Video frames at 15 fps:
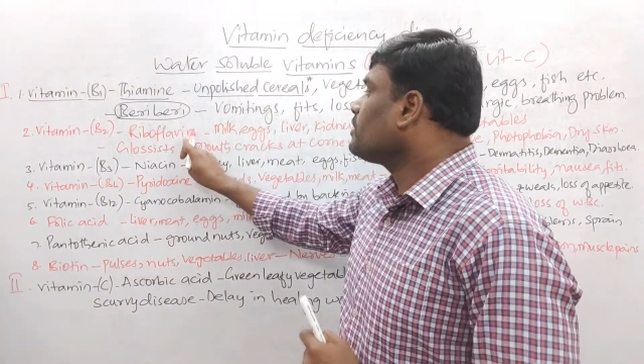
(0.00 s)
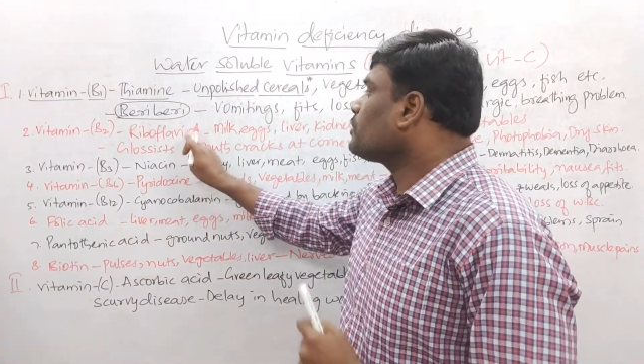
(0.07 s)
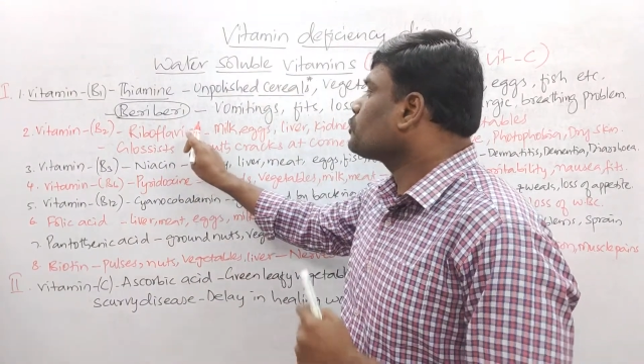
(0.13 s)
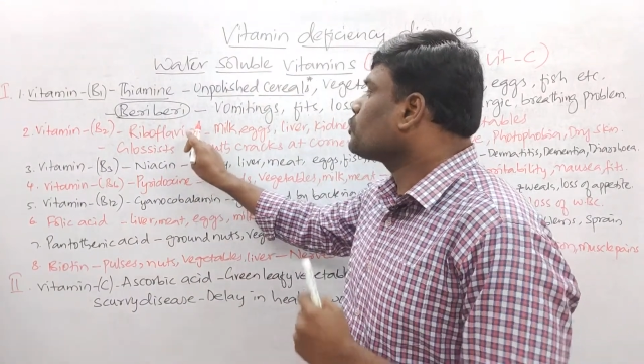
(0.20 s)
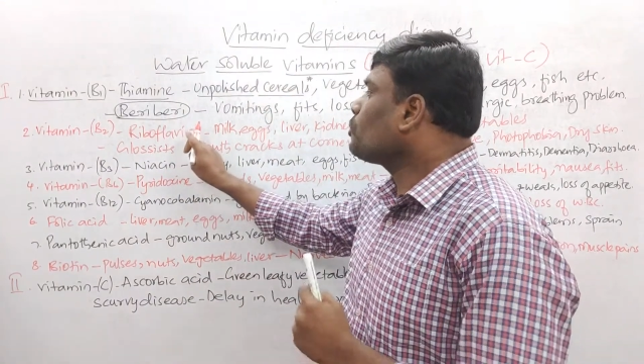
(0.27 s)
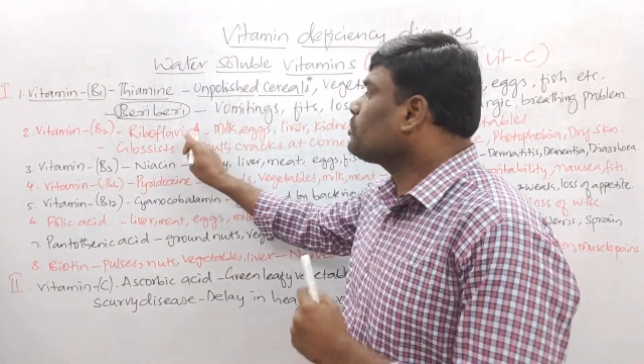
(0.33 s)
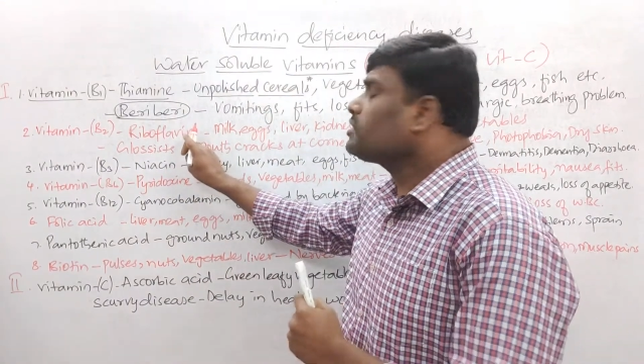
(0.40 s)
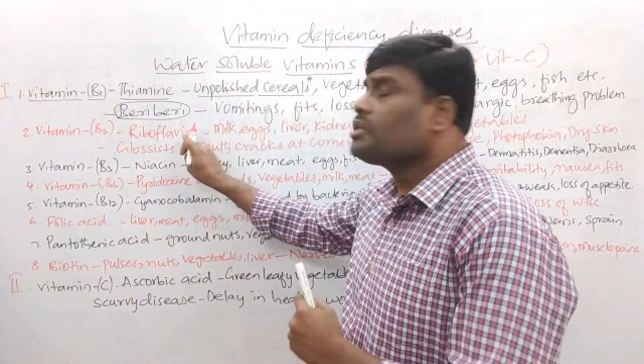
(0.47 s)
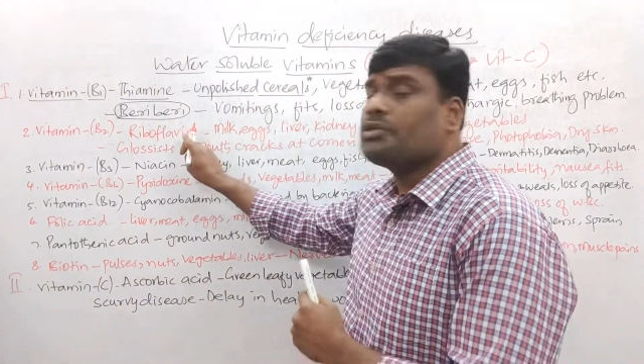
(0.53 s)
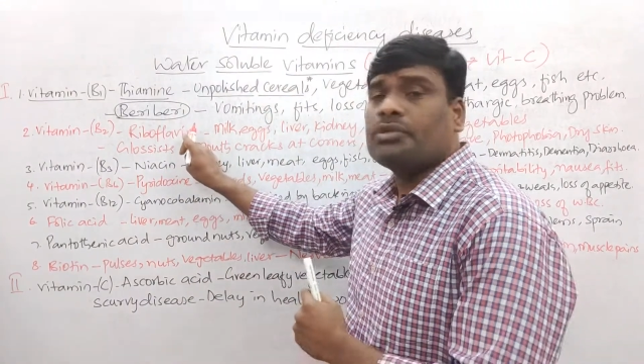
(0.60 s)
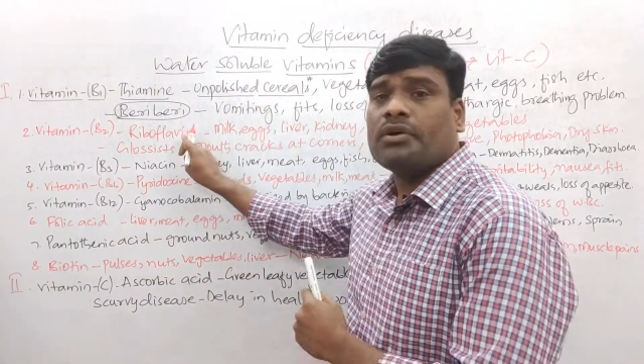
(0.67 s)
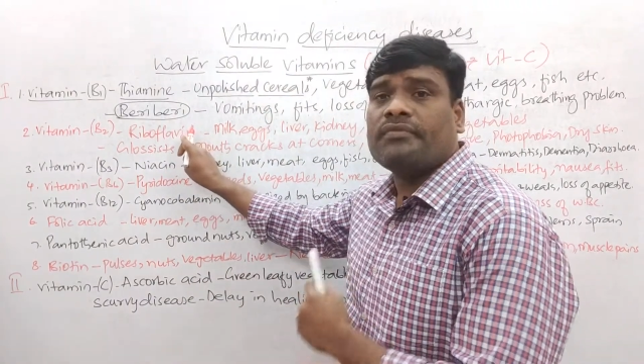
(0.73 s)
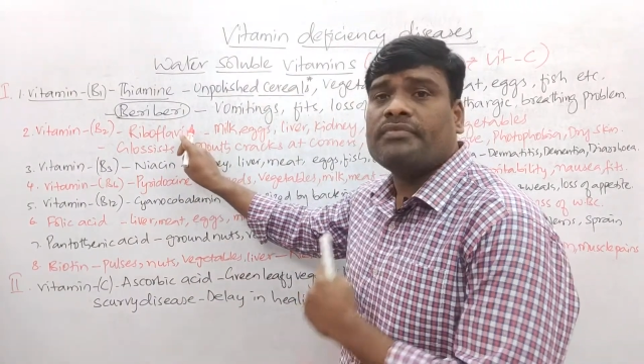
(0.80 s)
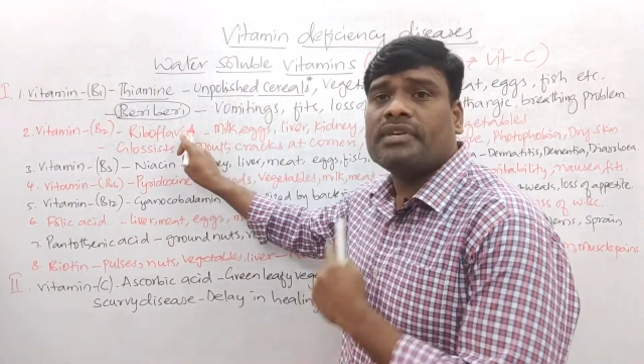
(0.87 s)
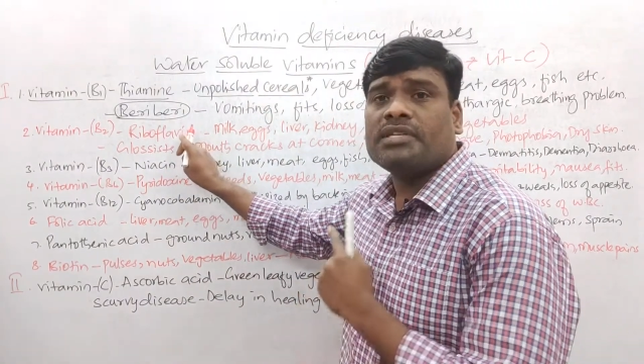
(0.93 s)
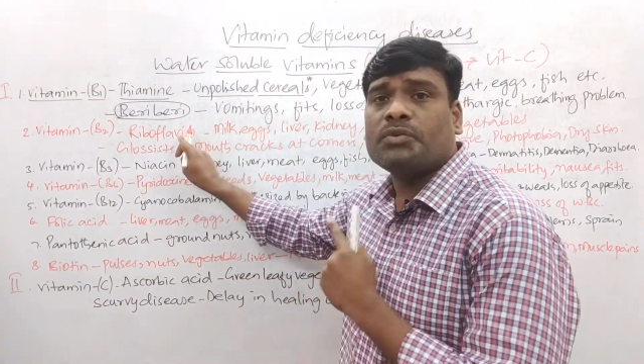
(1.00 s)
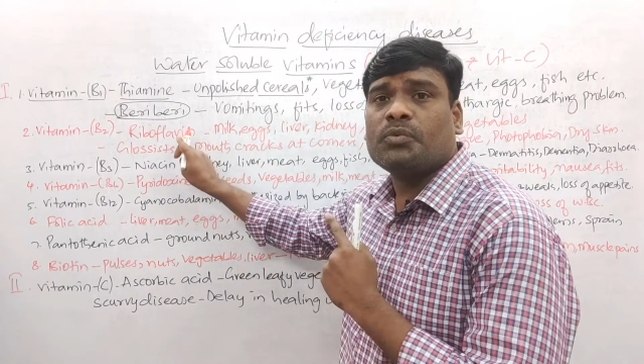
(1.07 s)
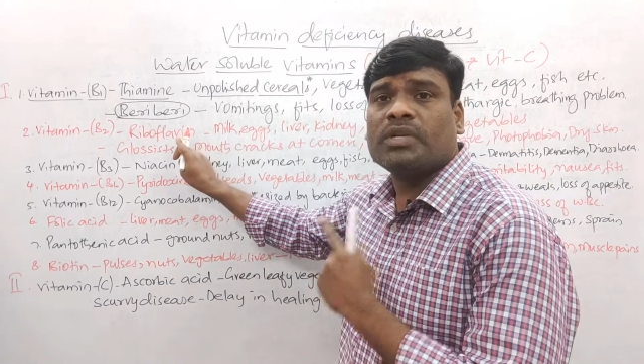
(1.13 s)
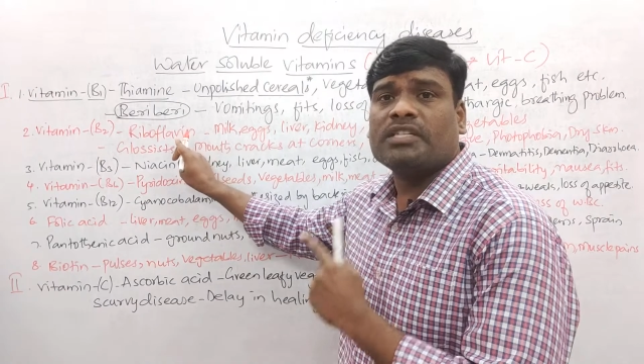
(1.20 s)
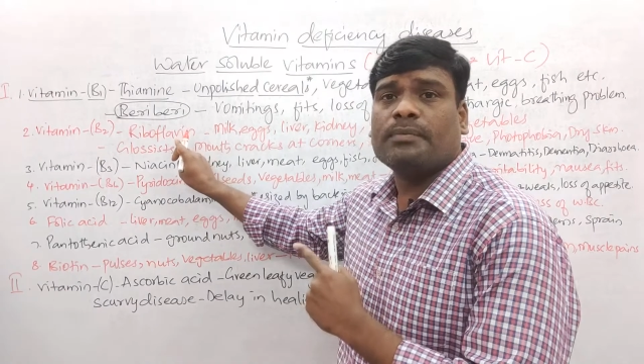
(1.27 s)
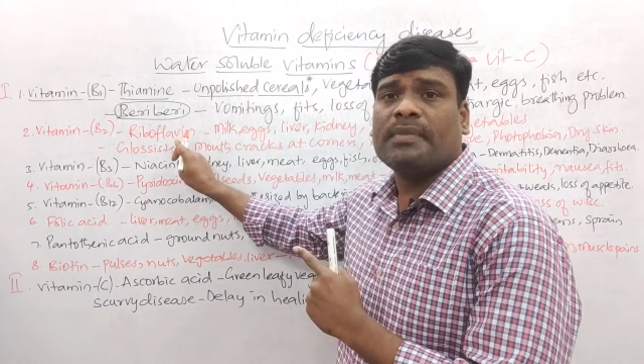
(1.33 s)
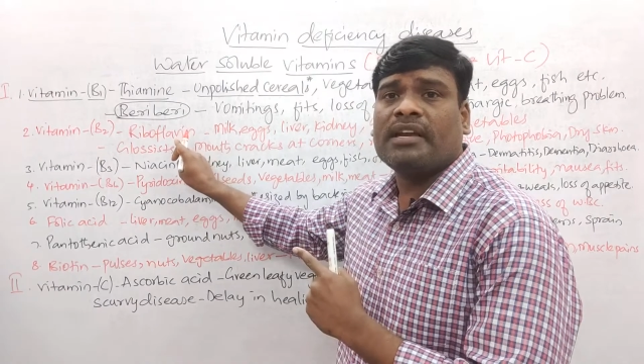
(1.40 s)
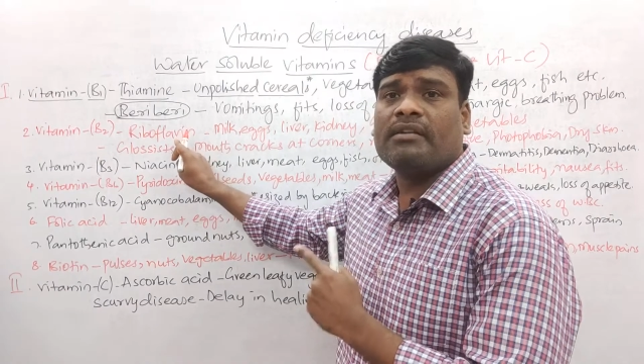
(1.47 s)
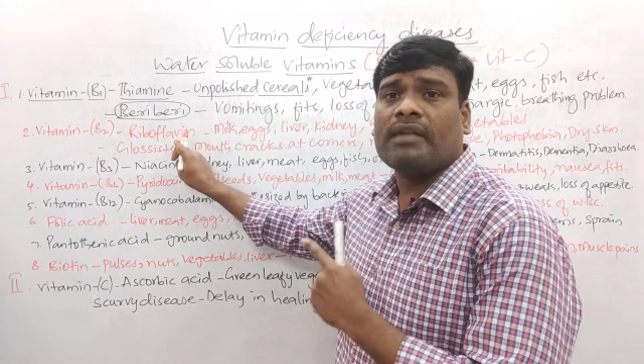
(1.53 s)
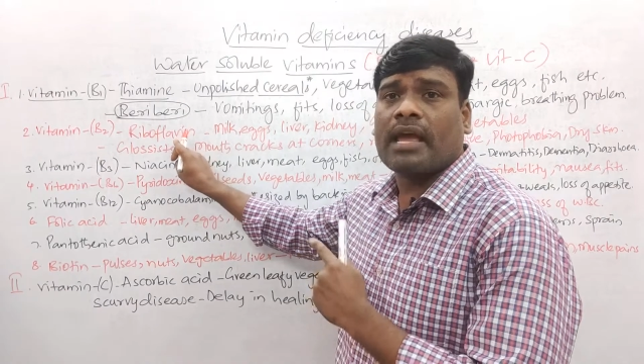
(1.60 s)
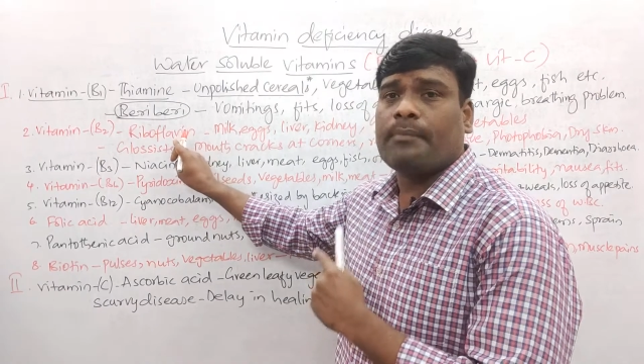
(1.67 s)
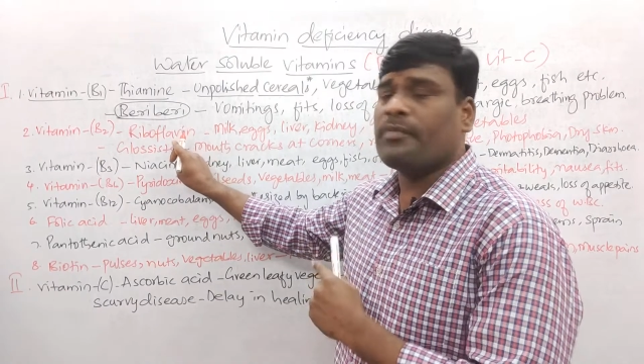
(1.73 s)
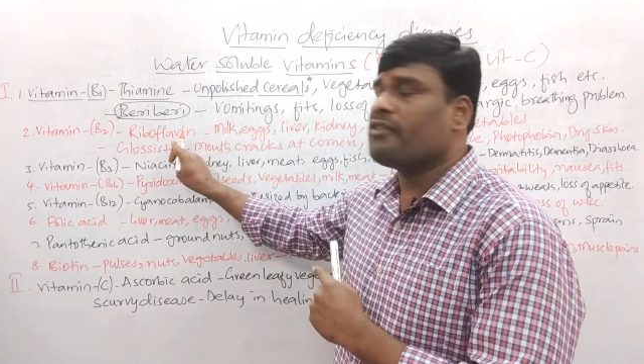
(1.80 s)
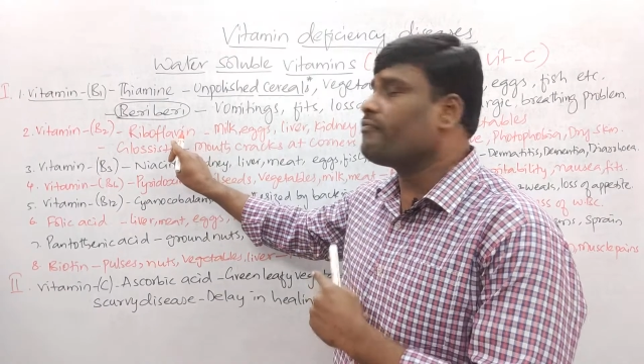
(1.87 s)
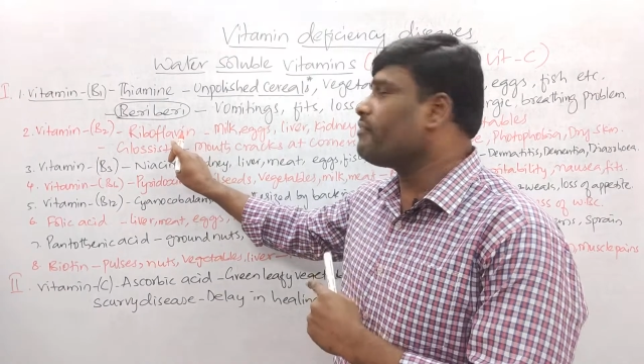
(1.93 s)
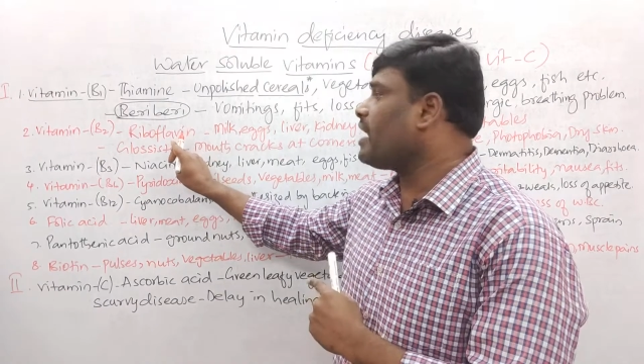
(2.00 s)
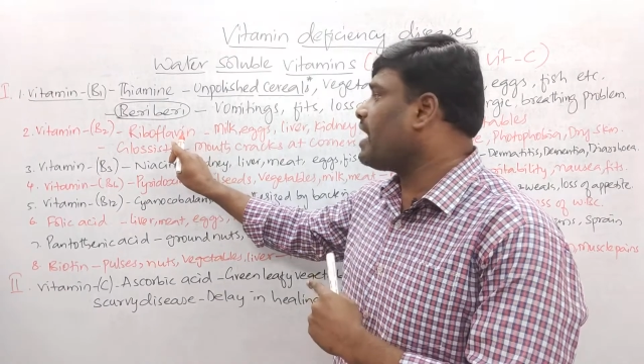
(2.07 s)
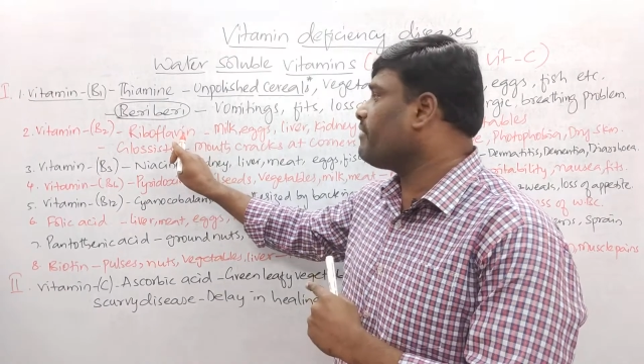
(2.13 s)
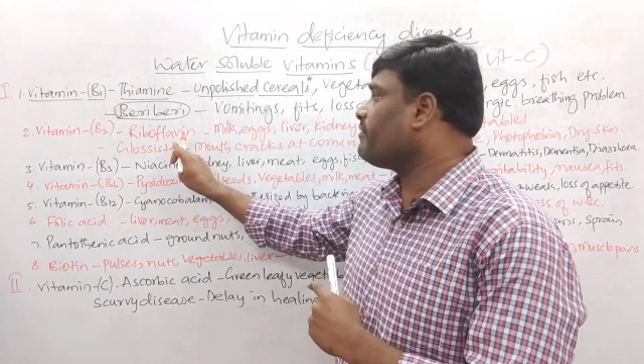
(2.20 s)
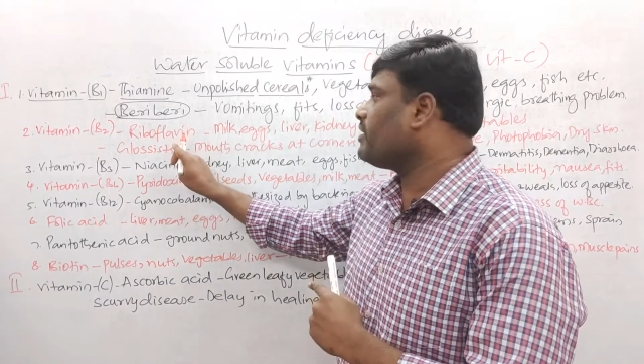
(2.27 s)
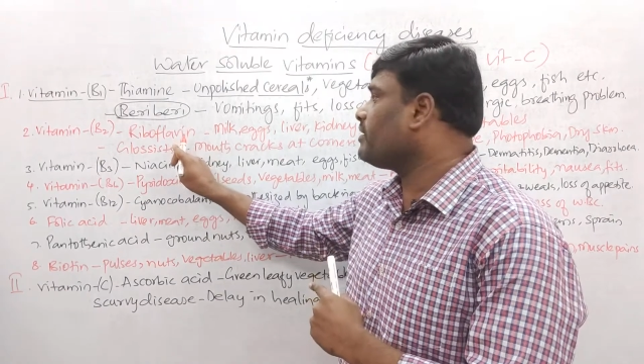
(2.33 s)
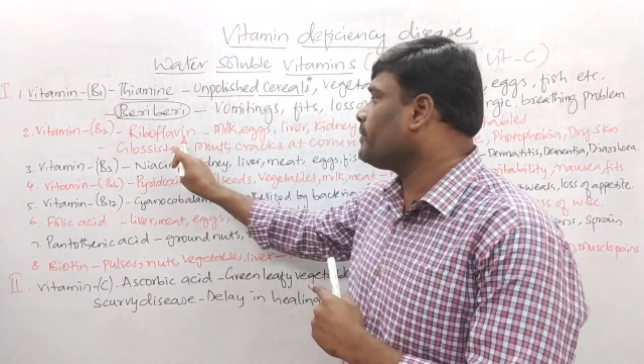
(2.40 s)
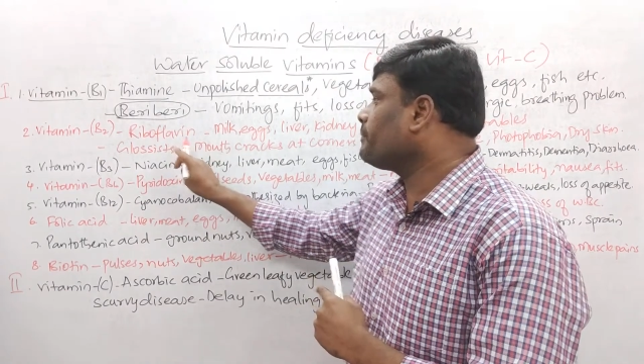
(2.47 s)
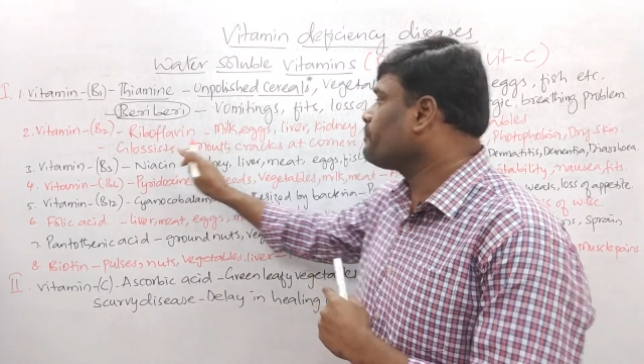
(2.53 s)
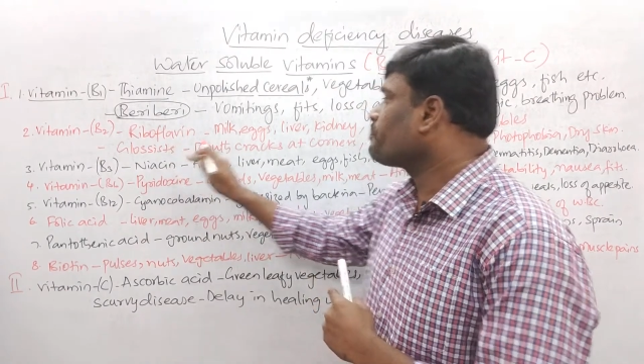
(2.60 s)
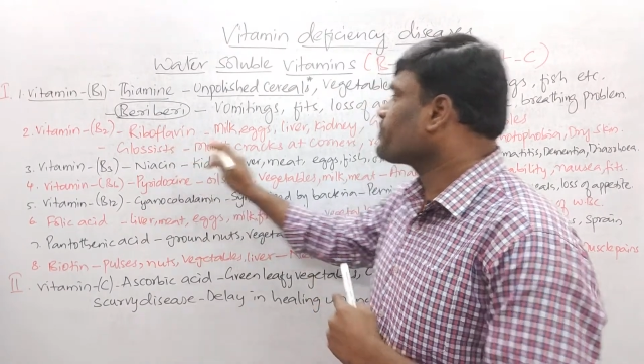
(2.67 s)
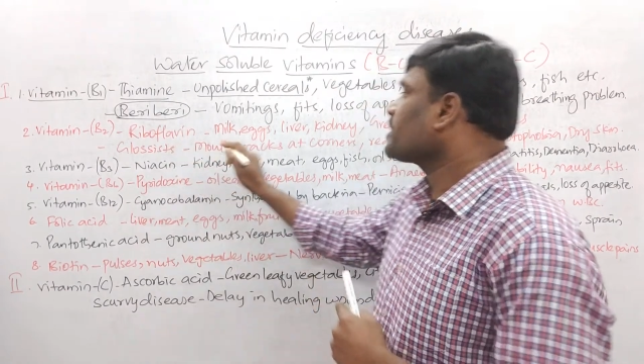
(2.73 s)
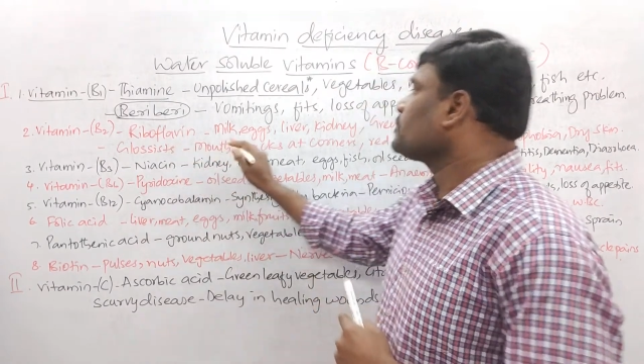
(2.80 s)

The sources of this vitamin riboflavin,